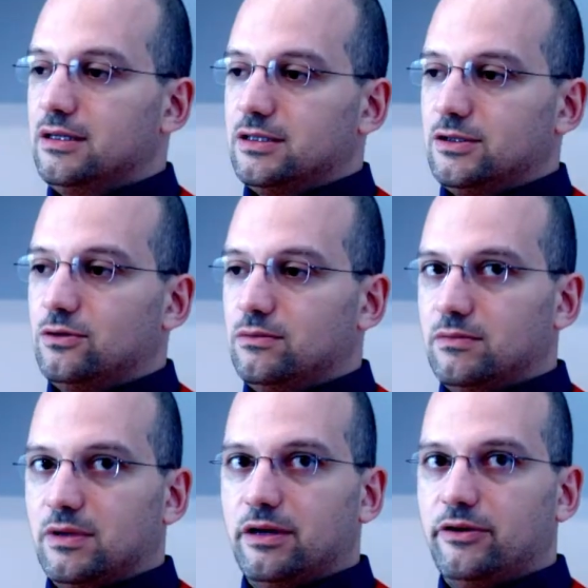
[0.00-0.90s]
So
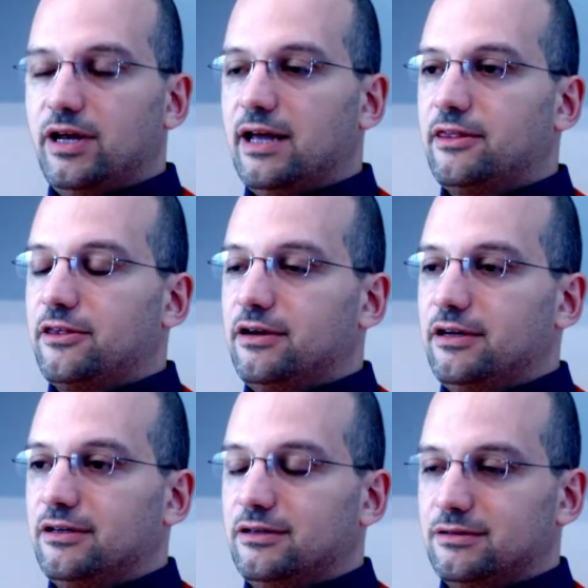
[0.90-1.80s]

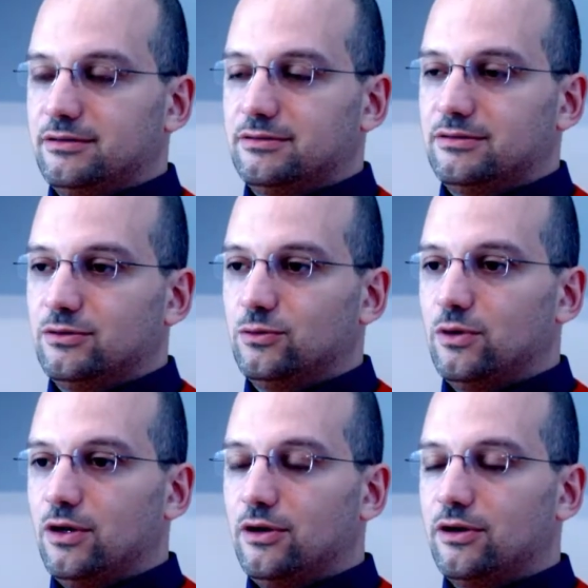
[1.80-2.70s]
re-entry
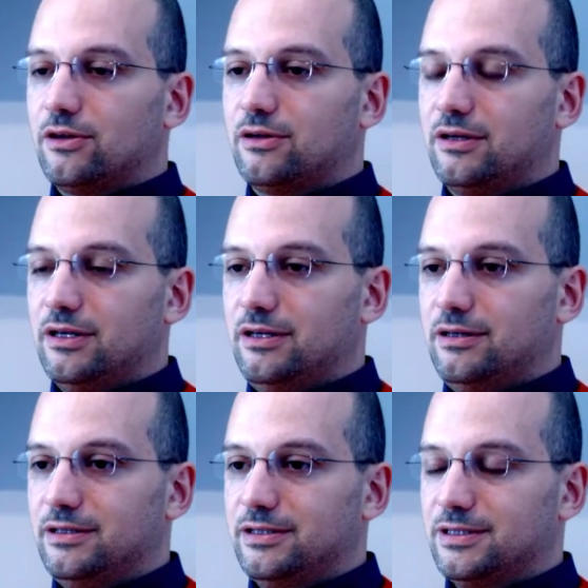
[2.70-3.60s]
to Earth
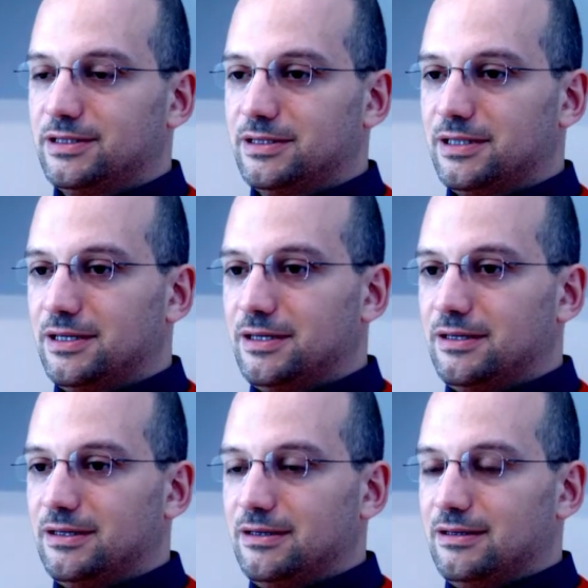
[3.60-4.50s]
is,
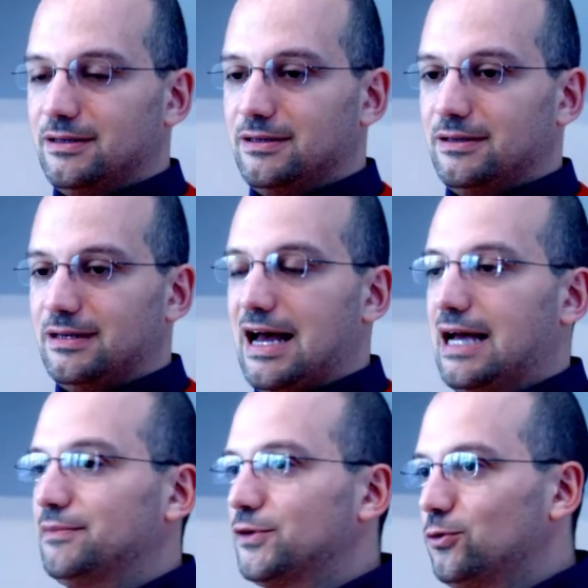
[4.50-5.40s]

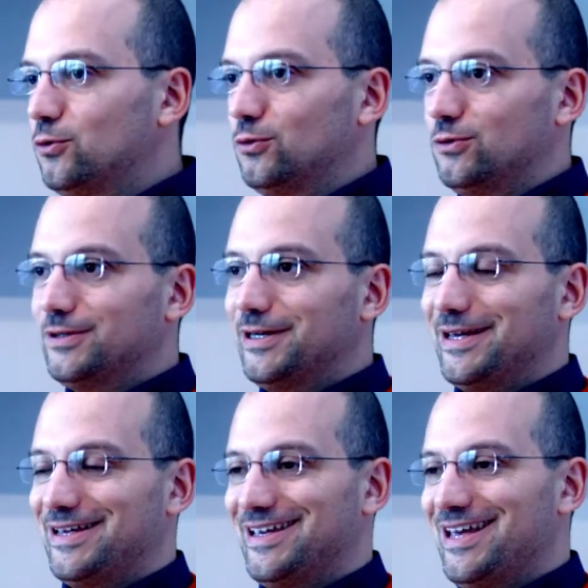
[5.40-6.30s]
I'm told,
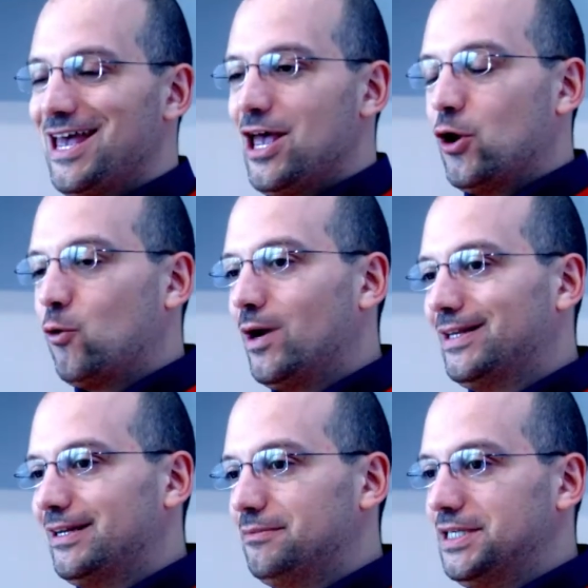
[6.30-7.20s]

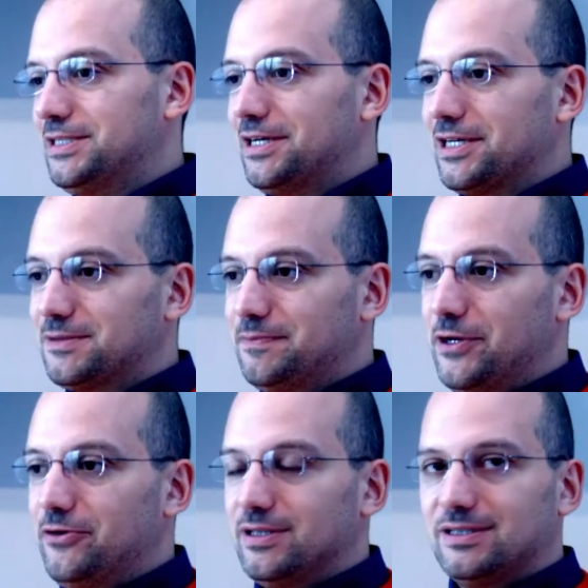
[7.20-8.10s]
quite an amazing
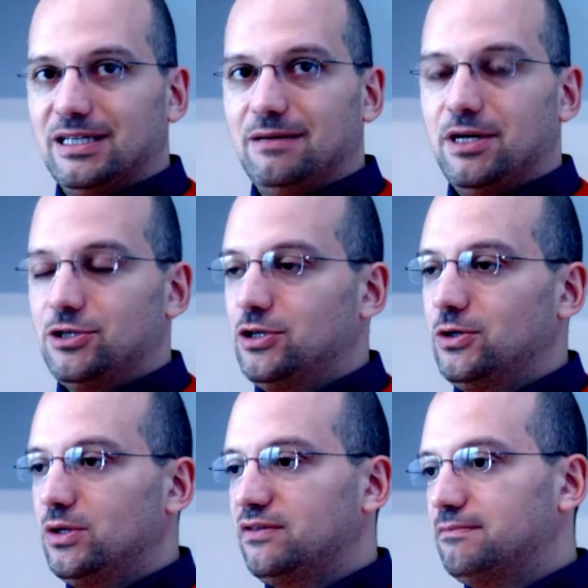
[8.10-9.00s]
experience. Imagine
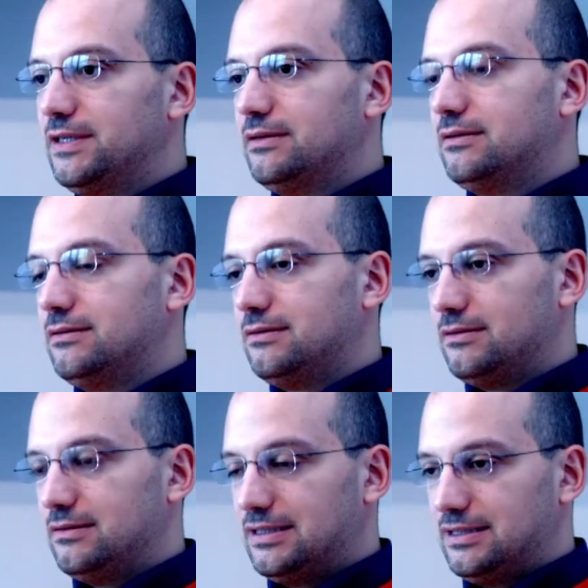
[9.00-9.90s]
you have been
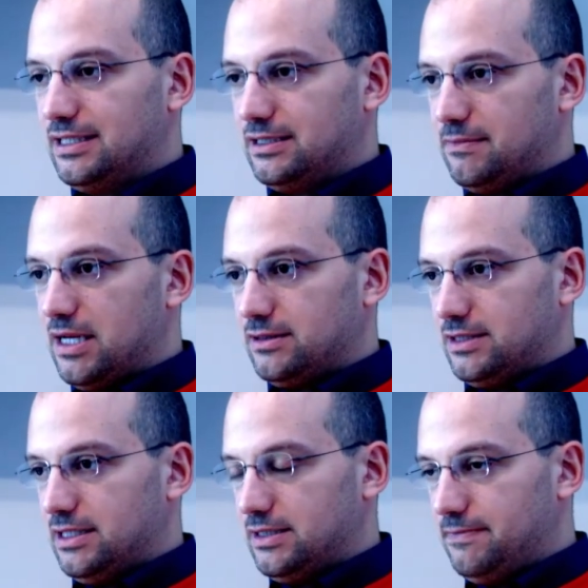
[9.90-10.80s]
6 months
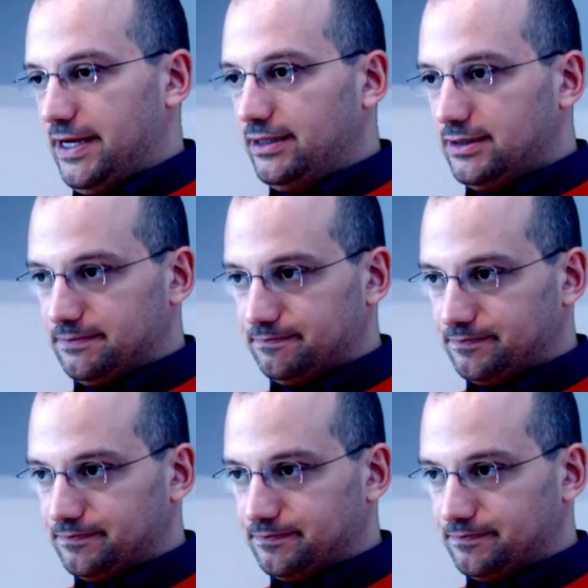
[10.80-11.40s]
in space,